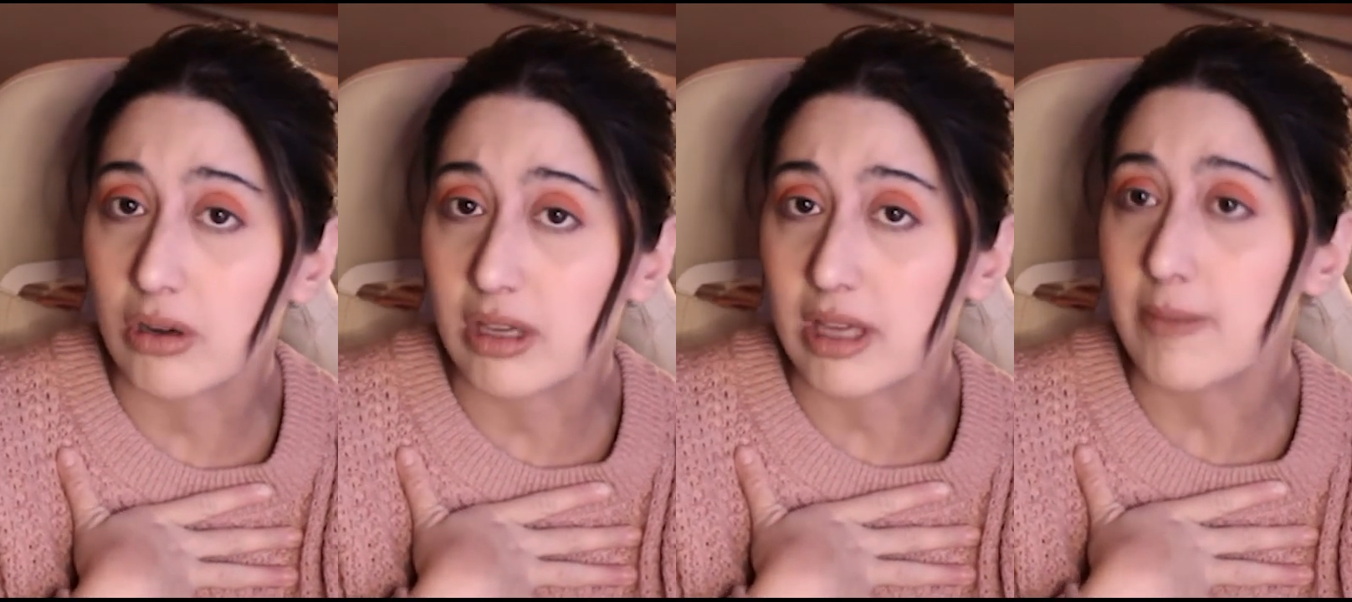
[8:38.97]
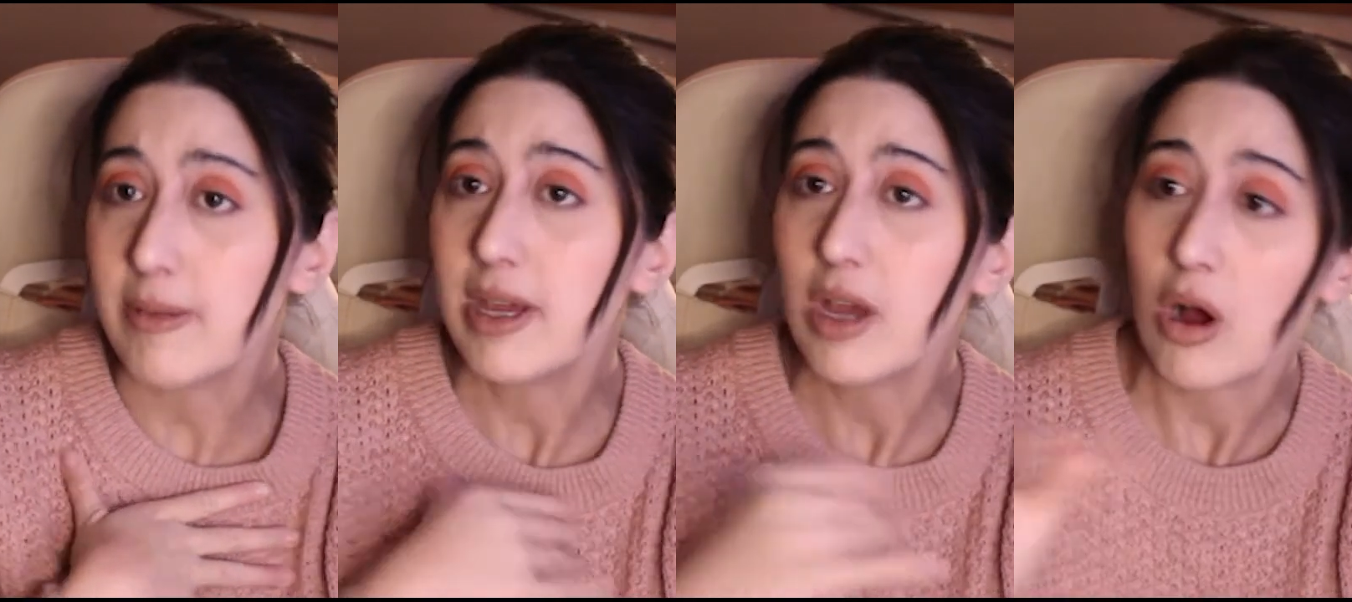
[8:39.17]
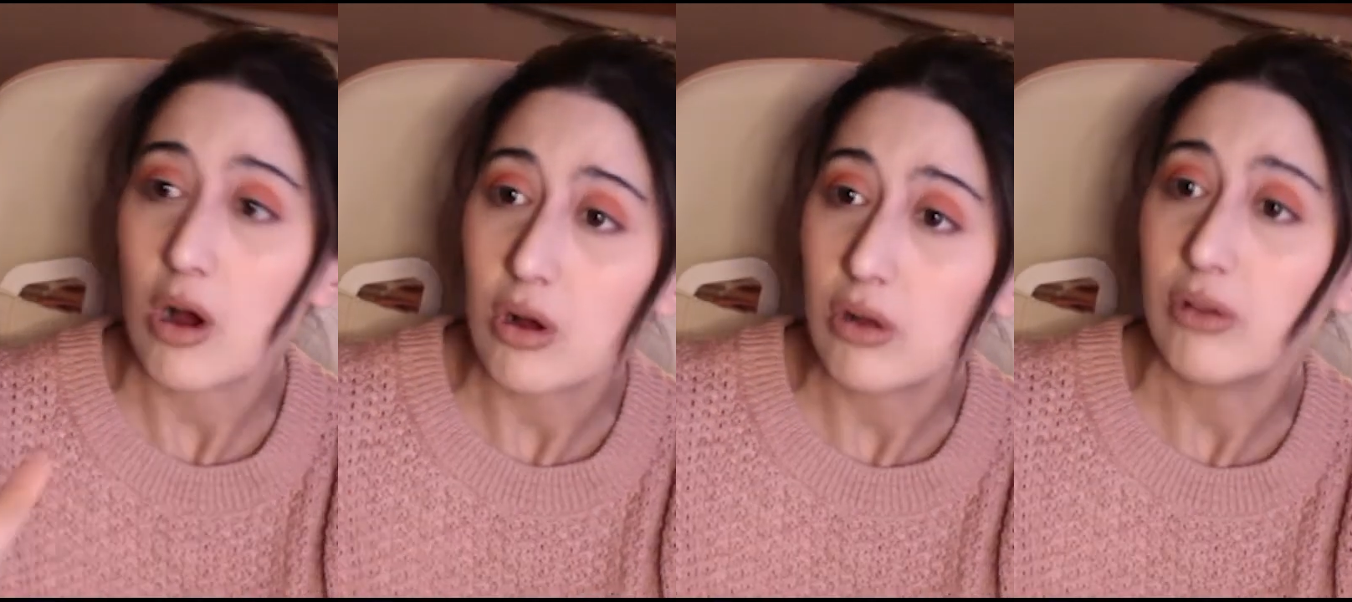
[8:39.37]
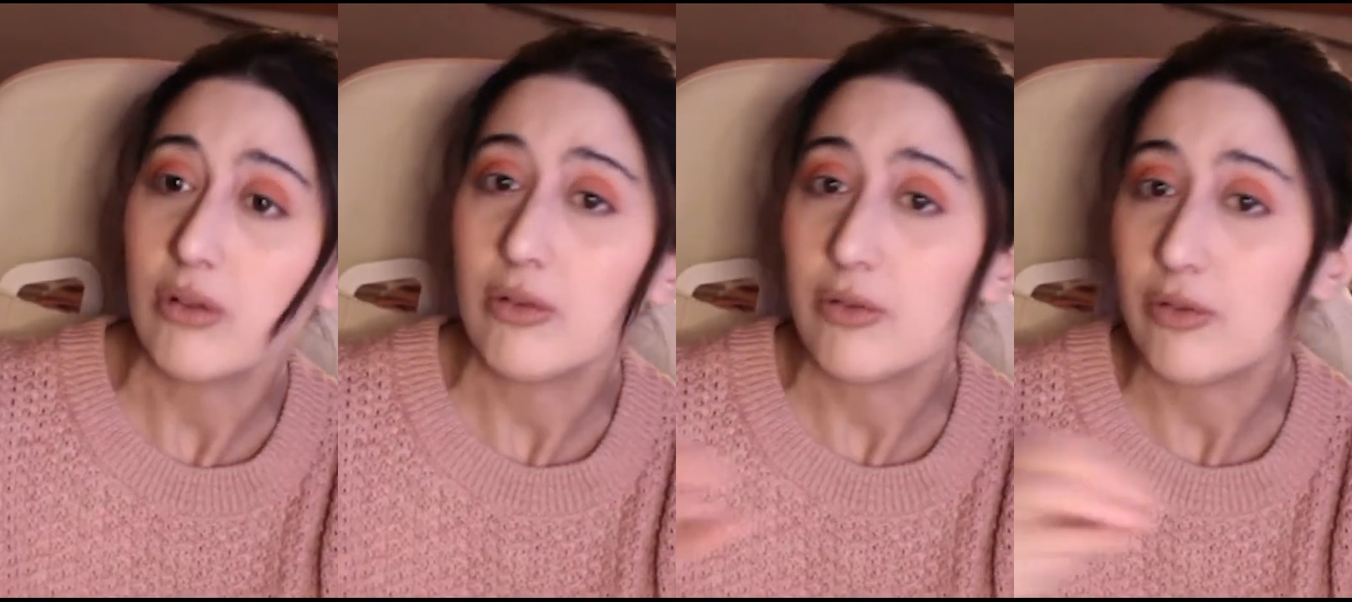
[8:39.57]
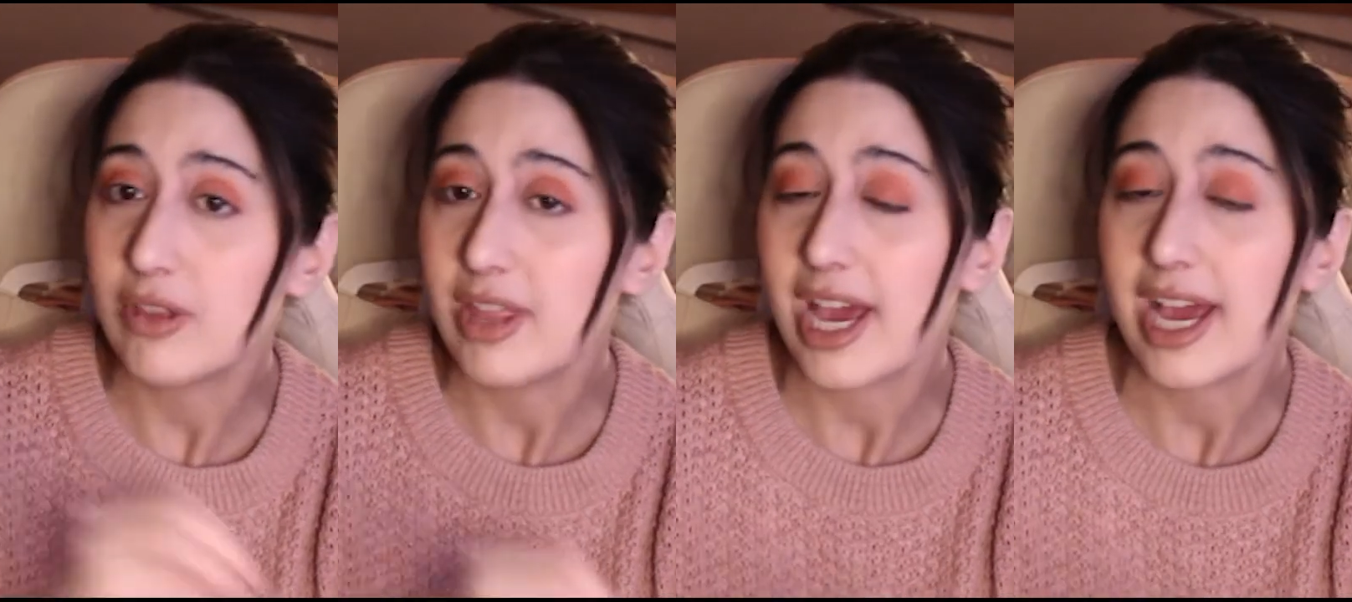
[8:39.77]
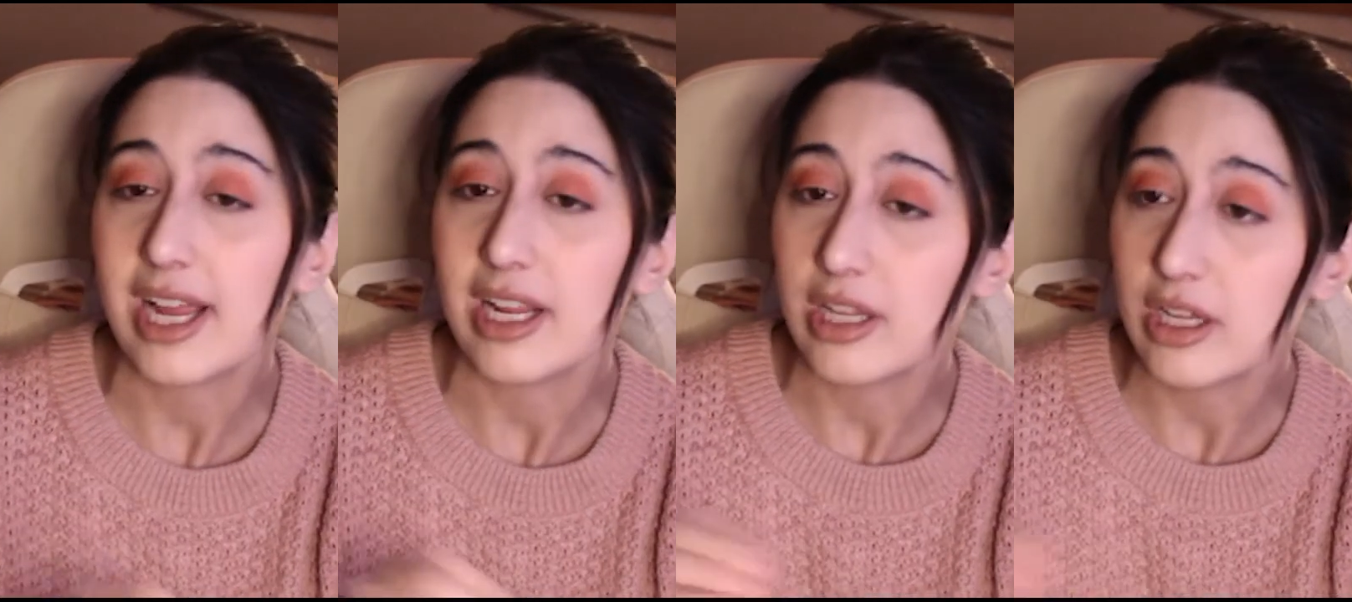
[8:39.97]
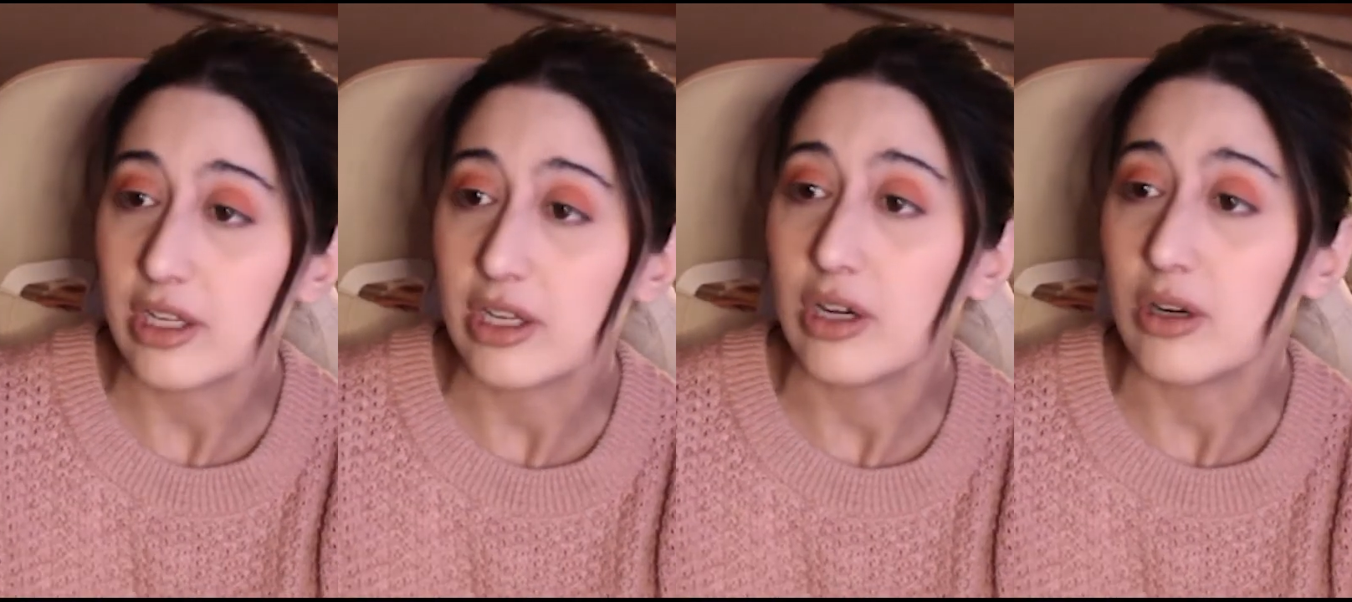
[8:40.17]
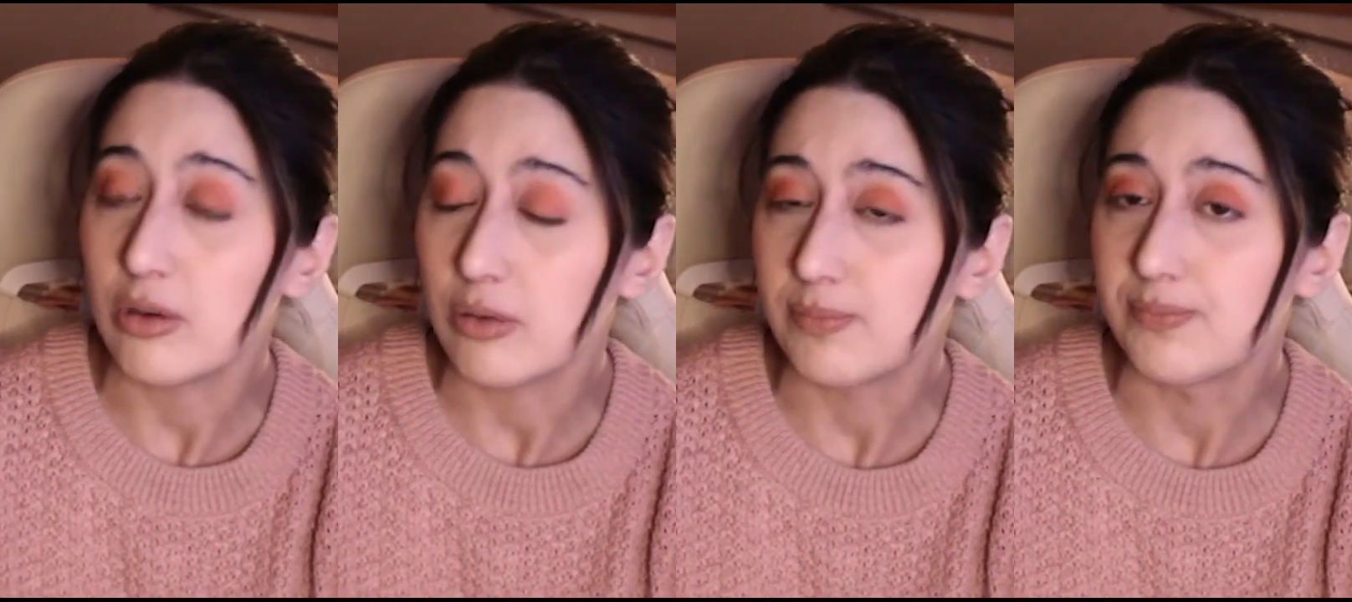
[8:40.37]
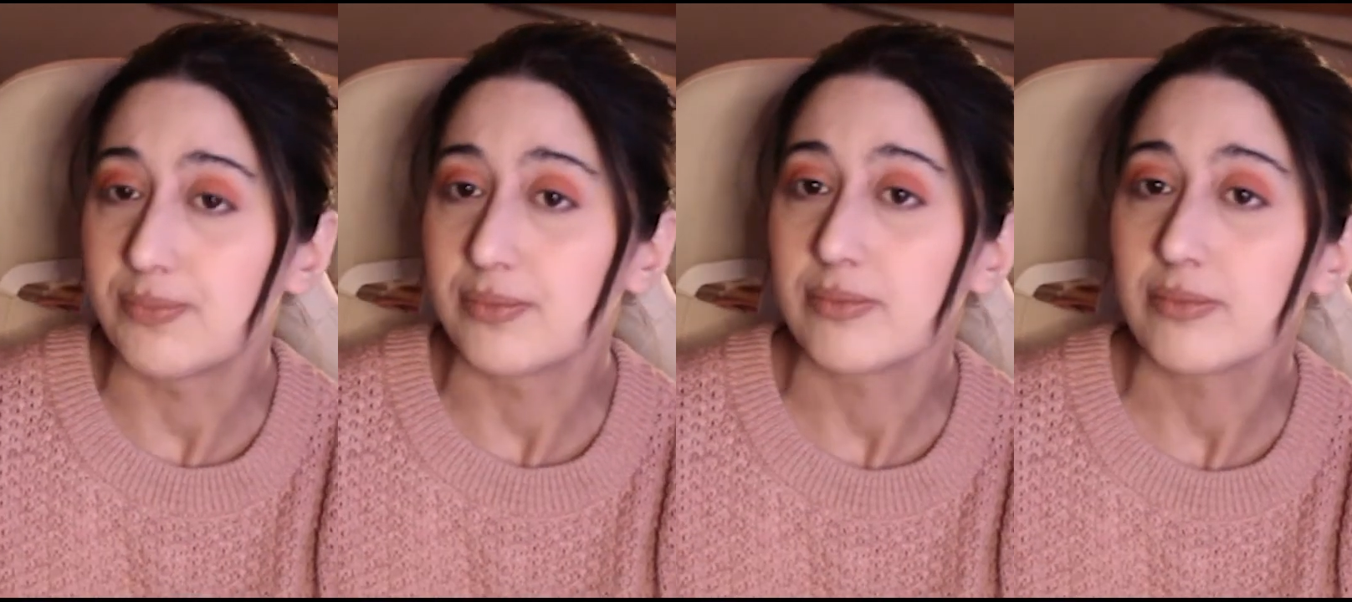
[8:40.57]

Give me all of that, you know,